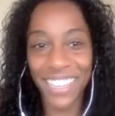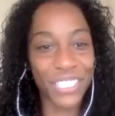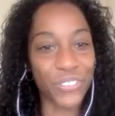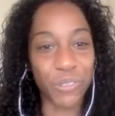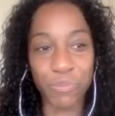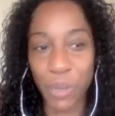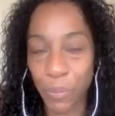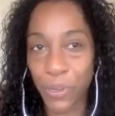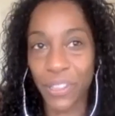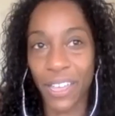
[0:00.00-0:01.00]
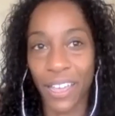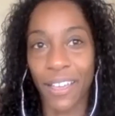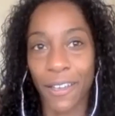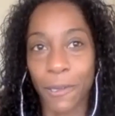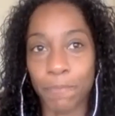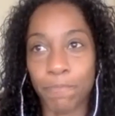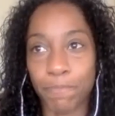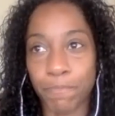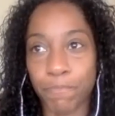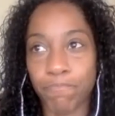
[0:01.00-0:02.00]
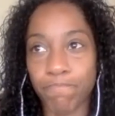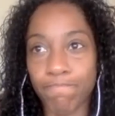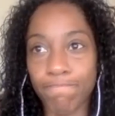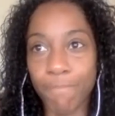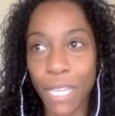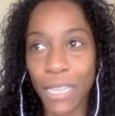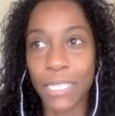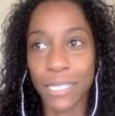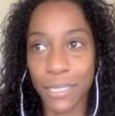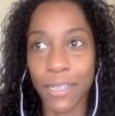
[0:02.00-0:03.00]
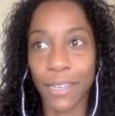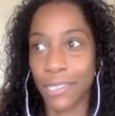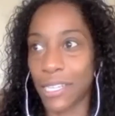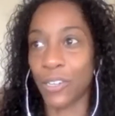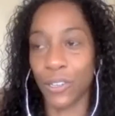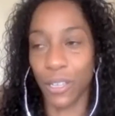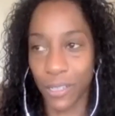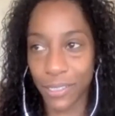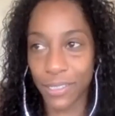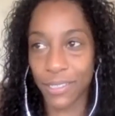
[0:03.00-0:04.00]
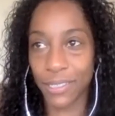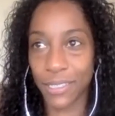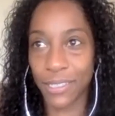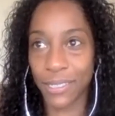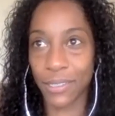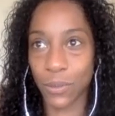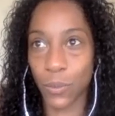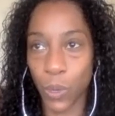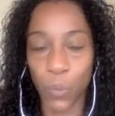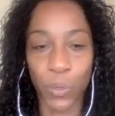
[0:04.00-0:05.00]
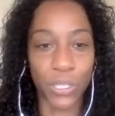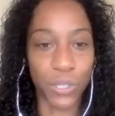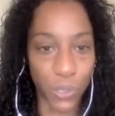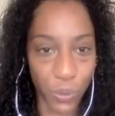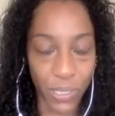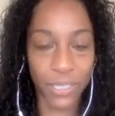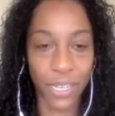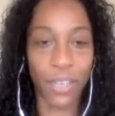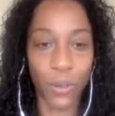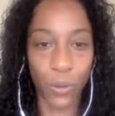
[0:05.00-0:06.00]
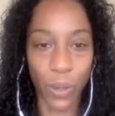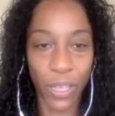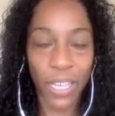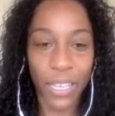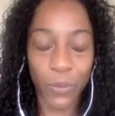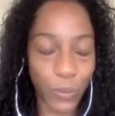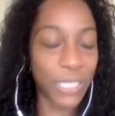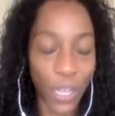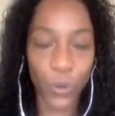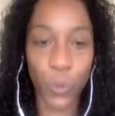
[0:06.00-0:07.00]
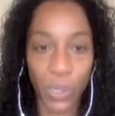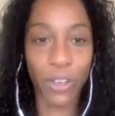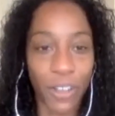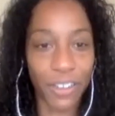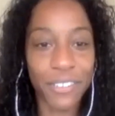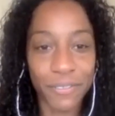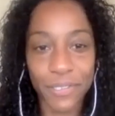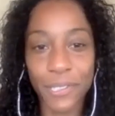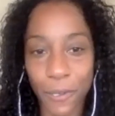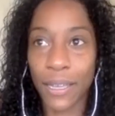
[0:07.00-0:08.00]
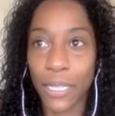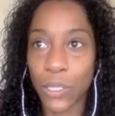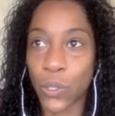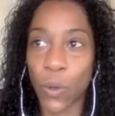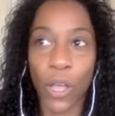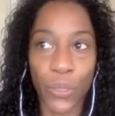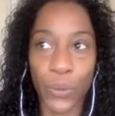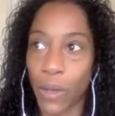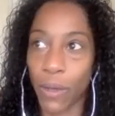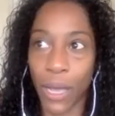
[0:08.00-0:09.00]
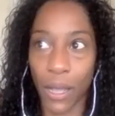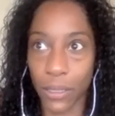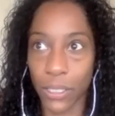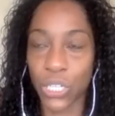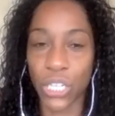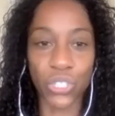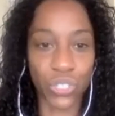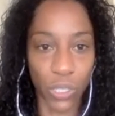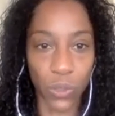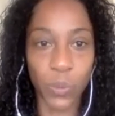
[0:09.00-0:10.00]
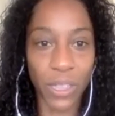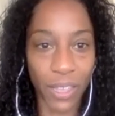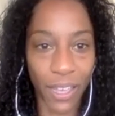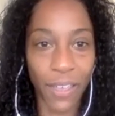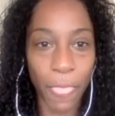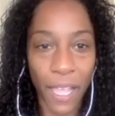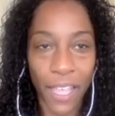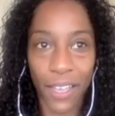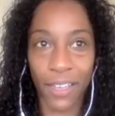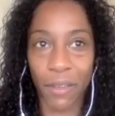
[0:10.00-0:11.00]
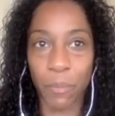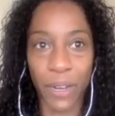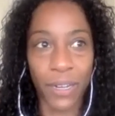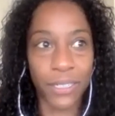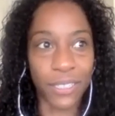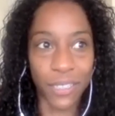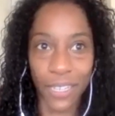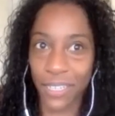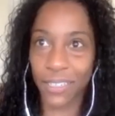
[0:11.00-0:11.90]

remember that this is, like I said earlier, this is what we do. It's not who we are. So all throughout college I struggled with that. I compare it to like